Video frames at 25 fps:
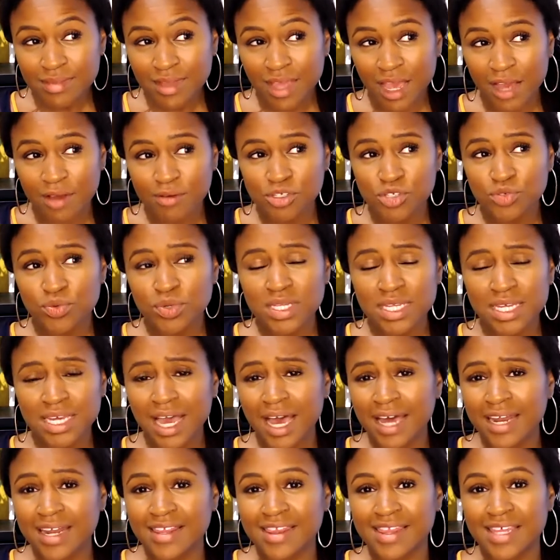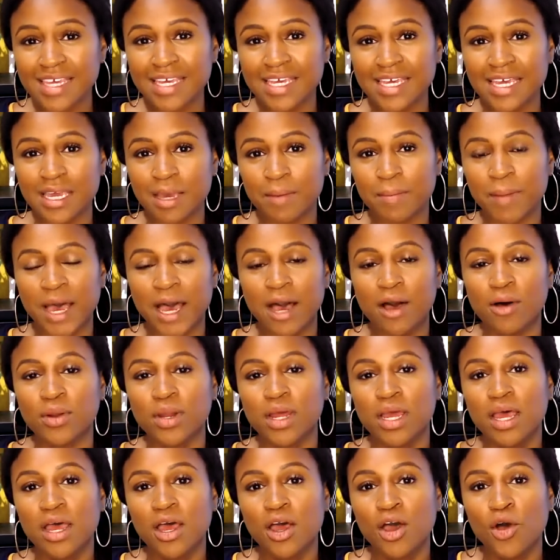I was really kind of thinking about
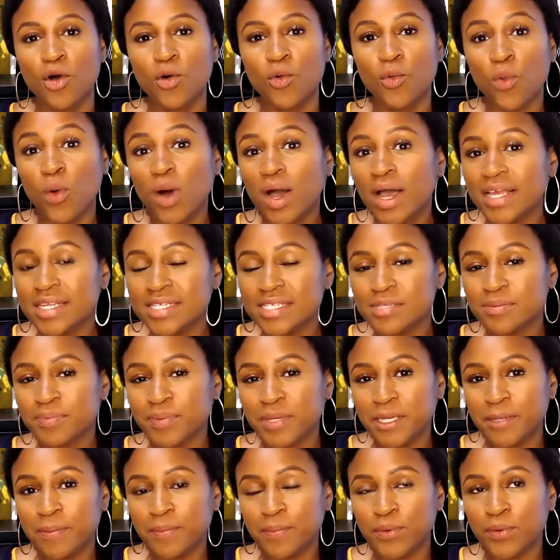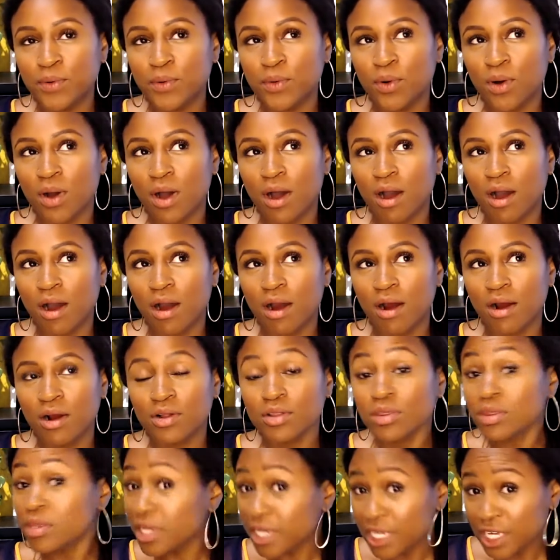what people
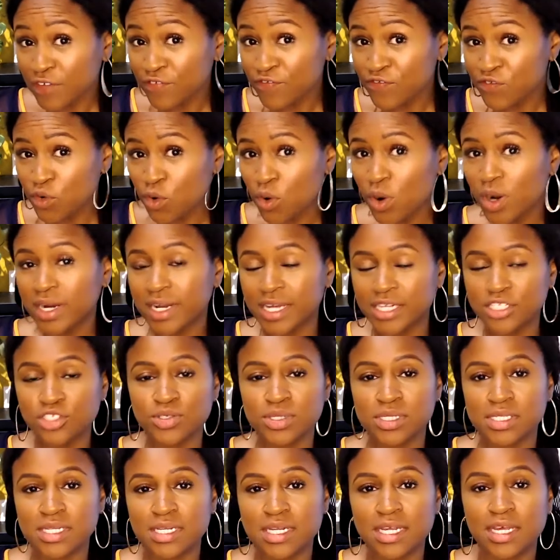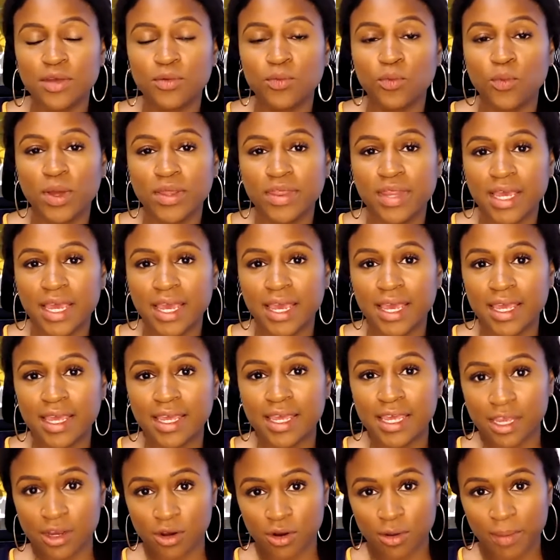are looking for and interested in when they
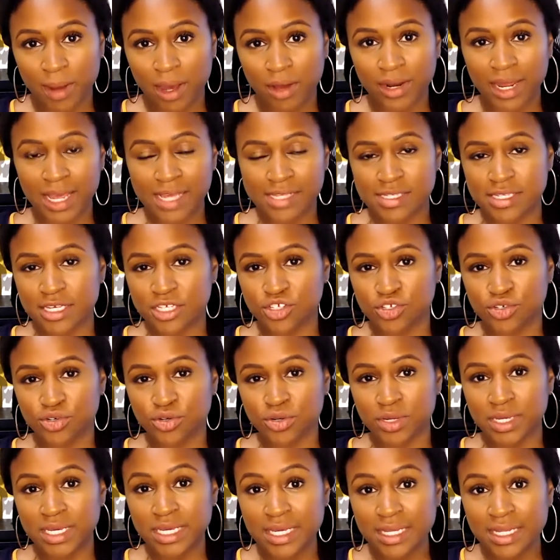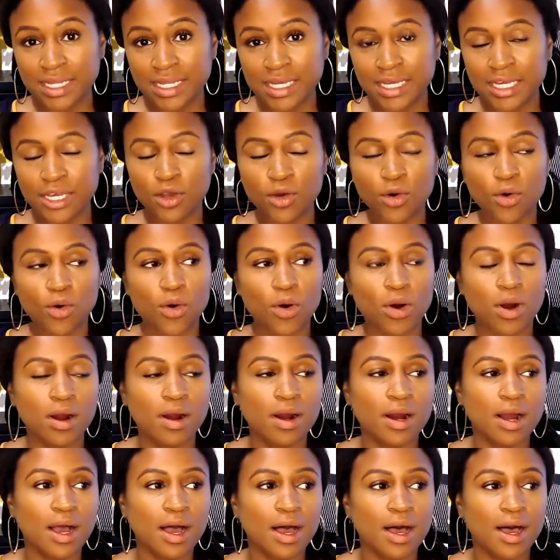hear about ancestor healing
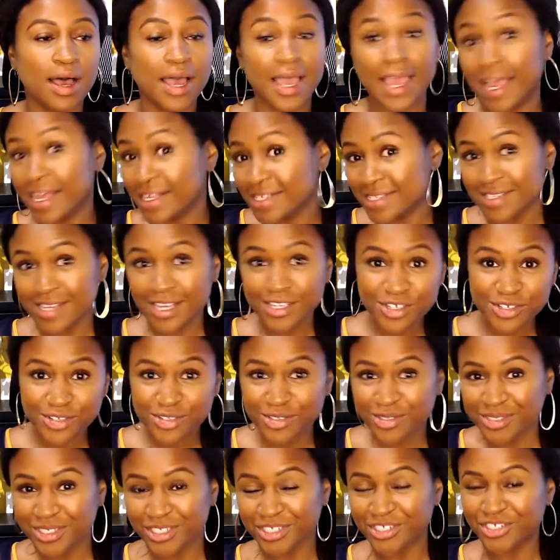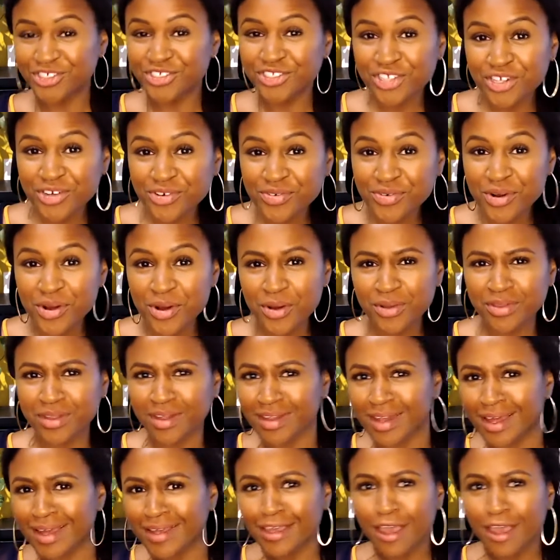or ancestors in general. And
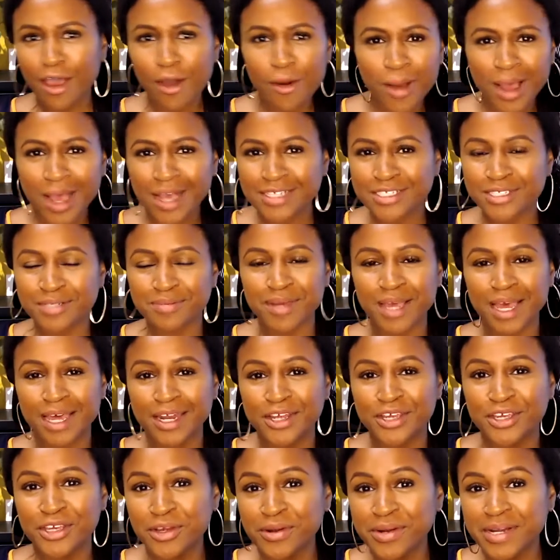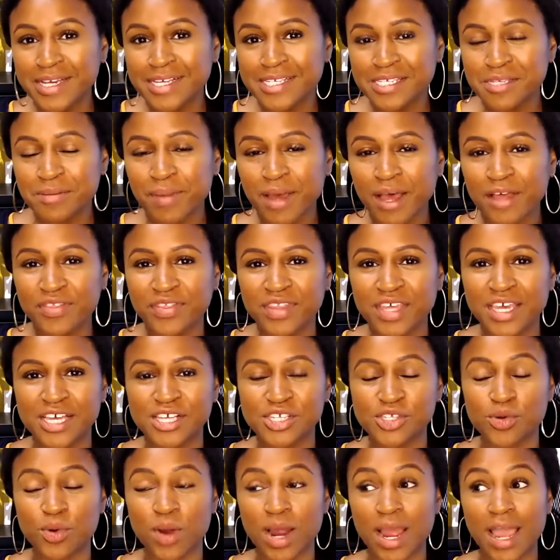they're like, oh, Ash, I'm kind of curious about
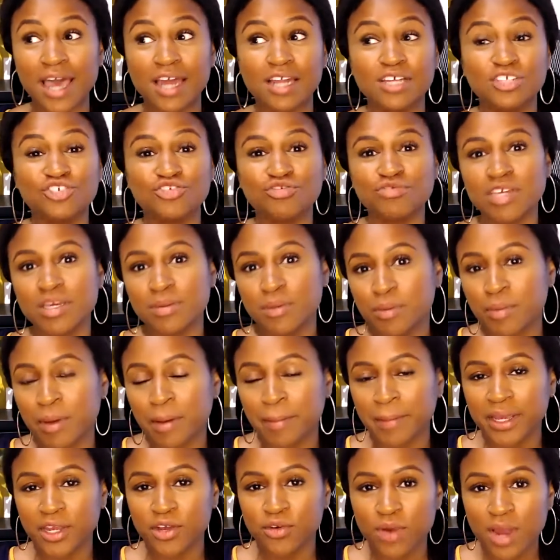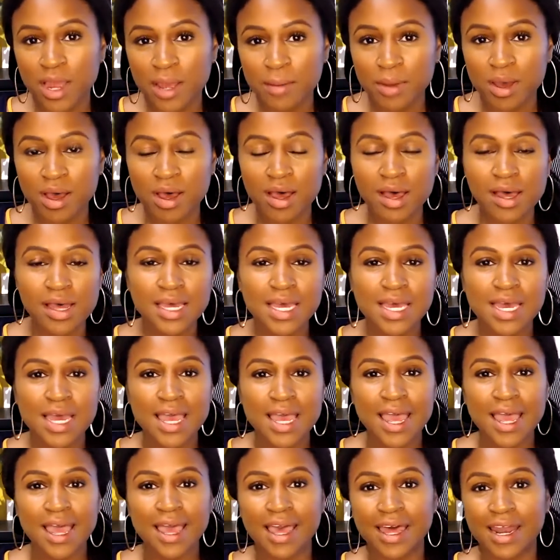this. Or I had a dream about my grandma
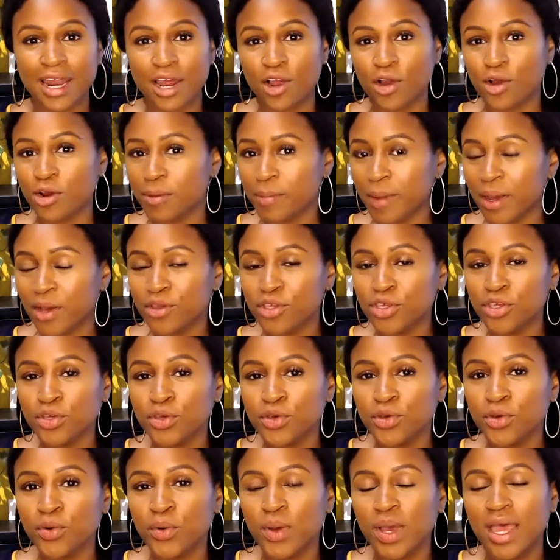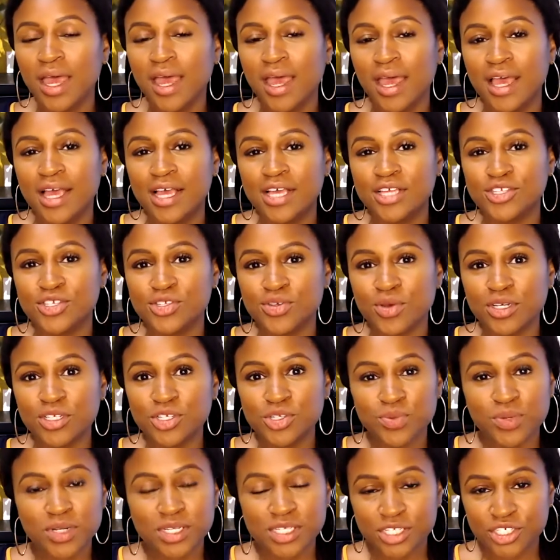and I heard about you. And so I
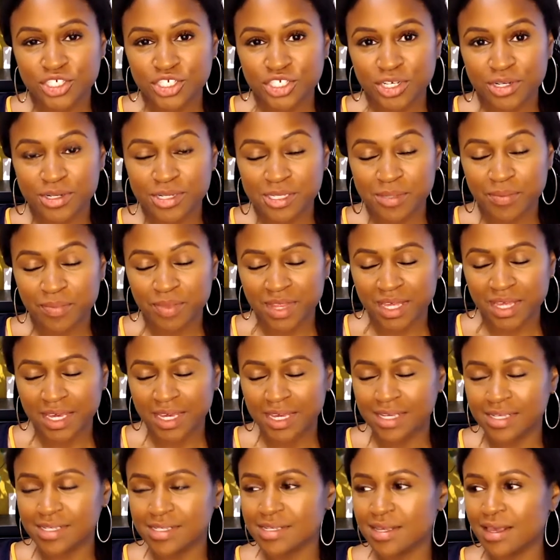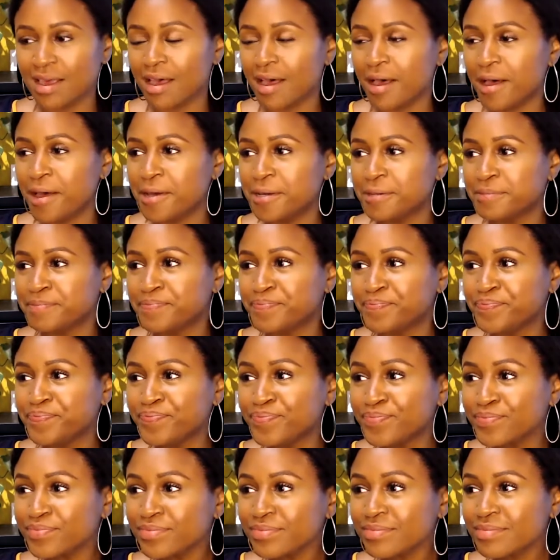just wanted to share some things.
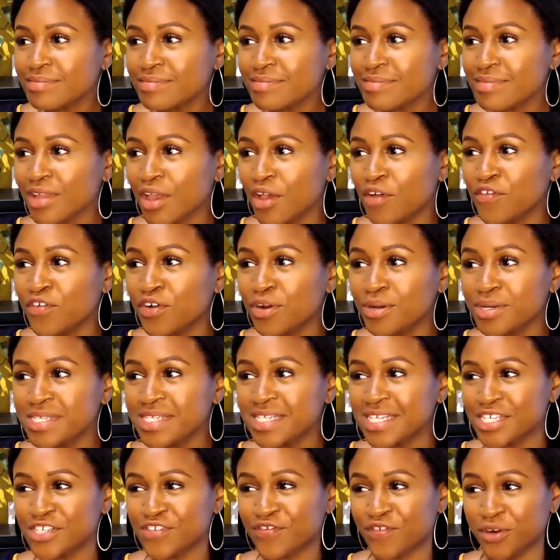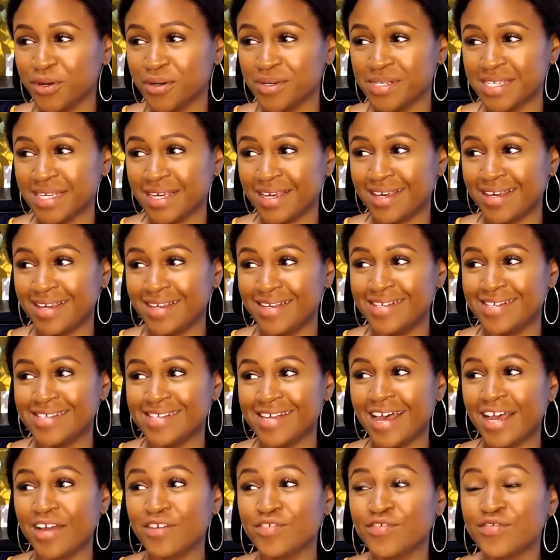First things first
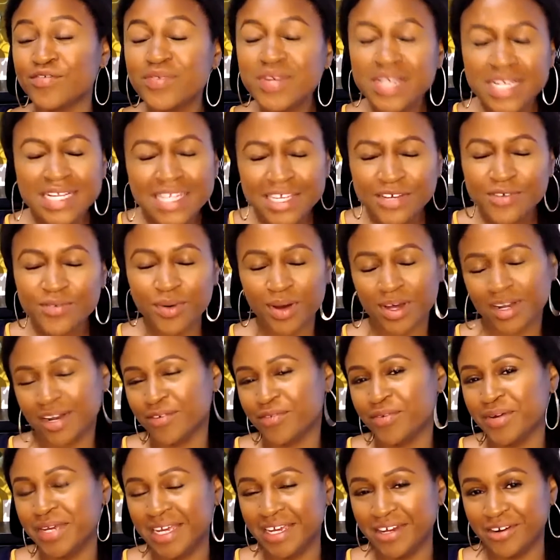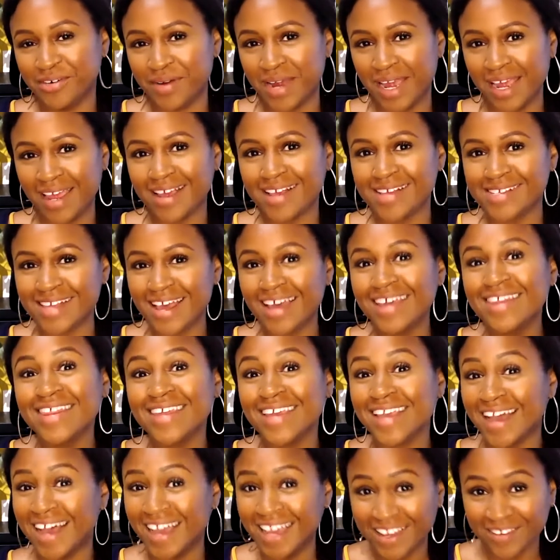is I really want to reiterate because I
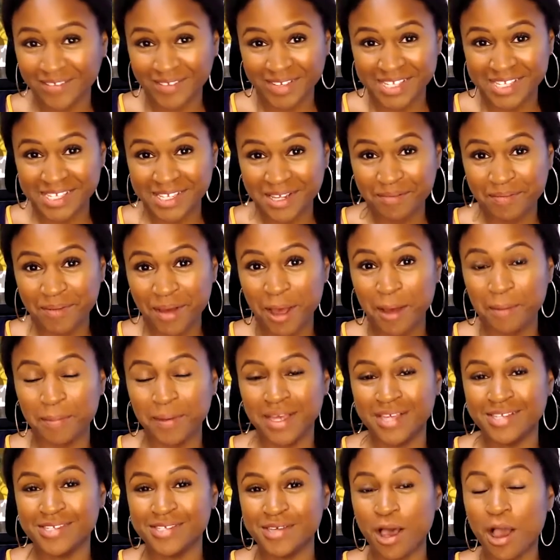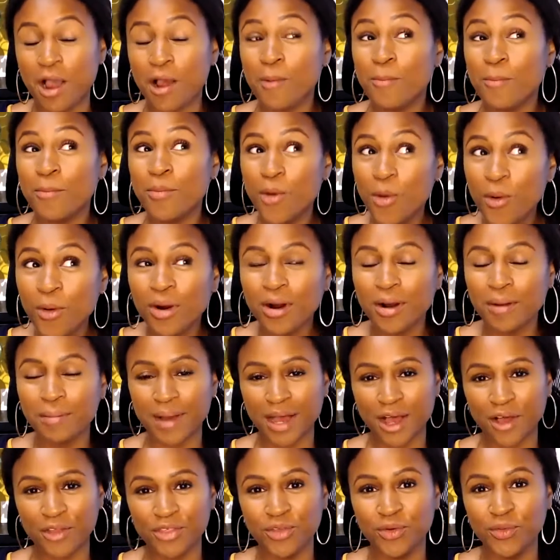think I even slip up and talk more
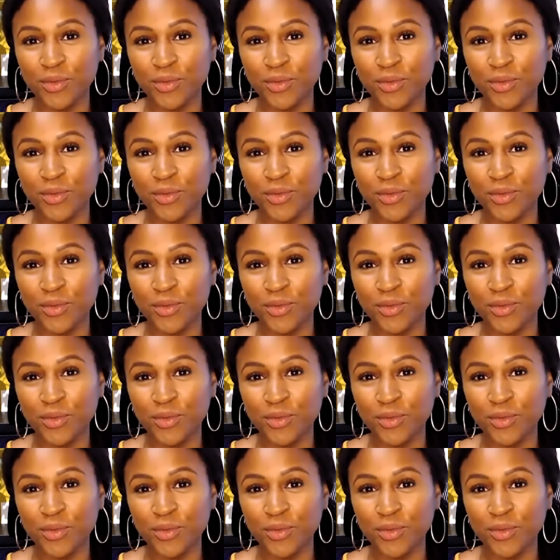about the